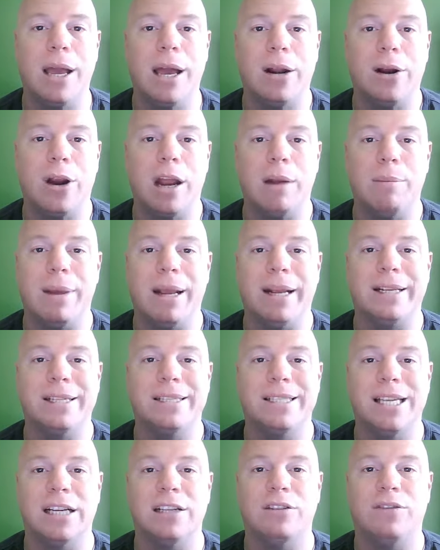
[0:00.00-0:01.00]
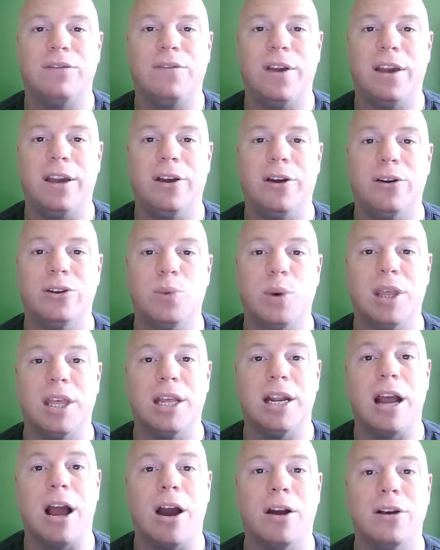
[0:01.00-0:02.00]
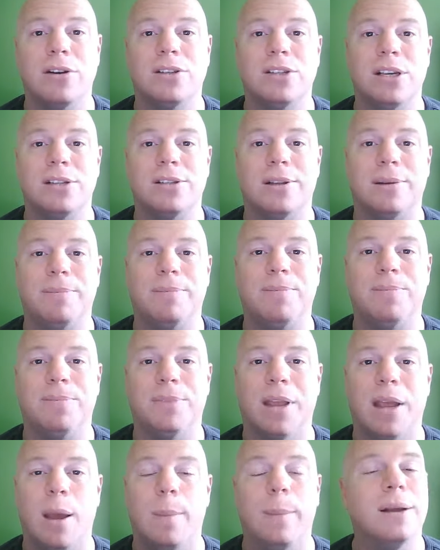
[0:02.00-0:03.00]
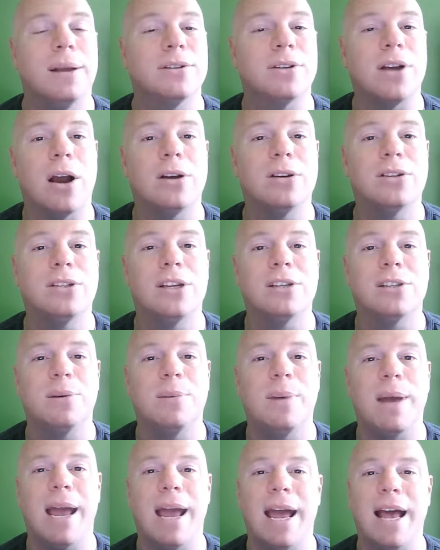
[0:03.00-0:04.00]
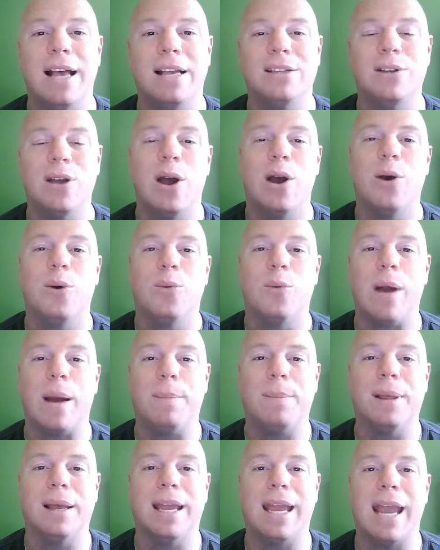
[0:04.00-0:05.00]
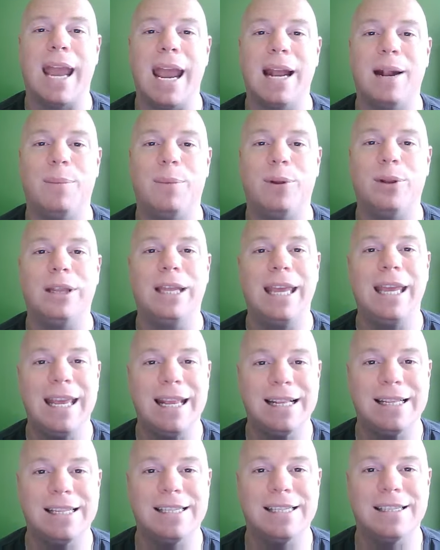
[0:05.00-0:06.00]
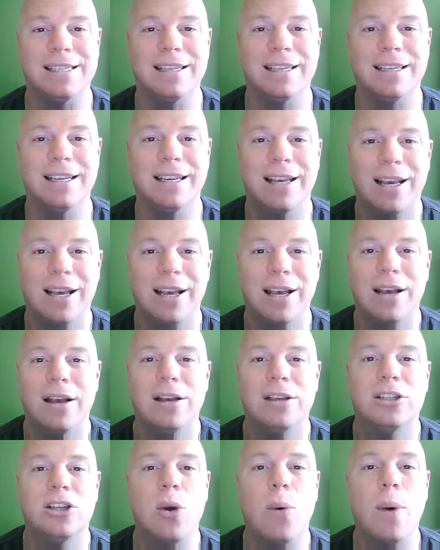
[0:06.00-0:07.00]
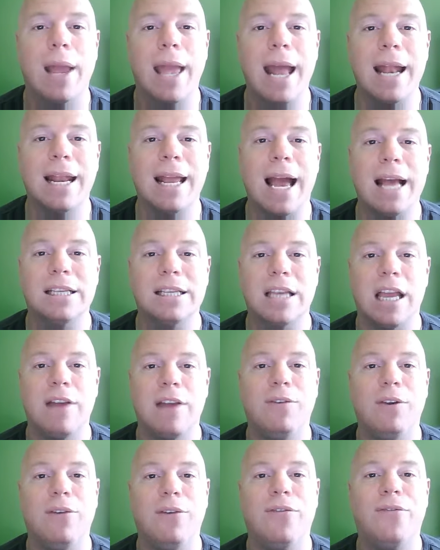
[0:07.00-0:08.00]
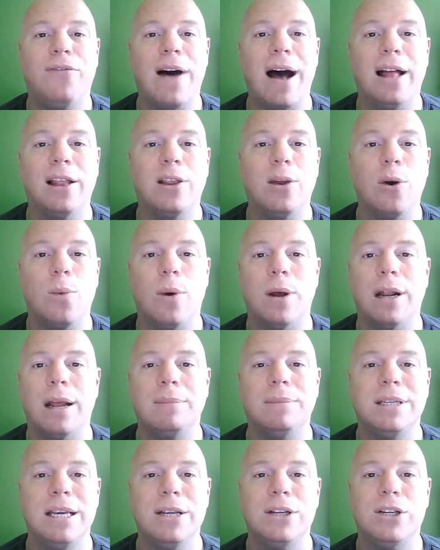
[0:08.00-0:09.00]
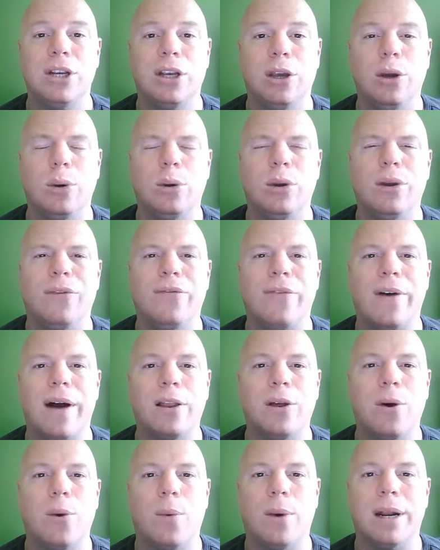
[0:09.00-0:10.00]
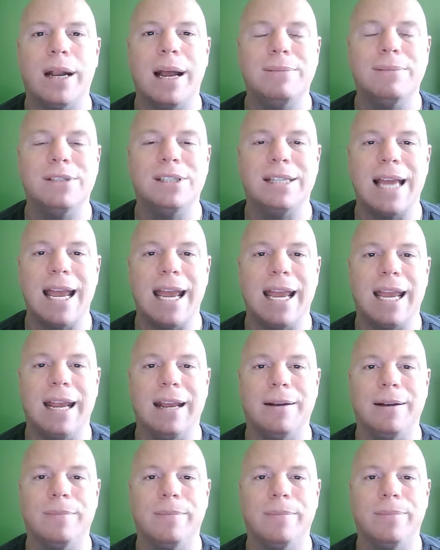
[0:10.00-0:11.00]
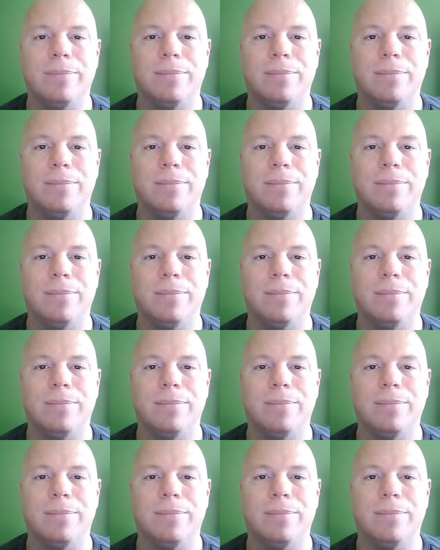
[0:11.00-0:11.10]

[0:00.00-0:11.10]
planner and make six figures within our system because our system has replicatable leads. So again, guys, if you follow what I'm teaching you and you follow what I'm saying,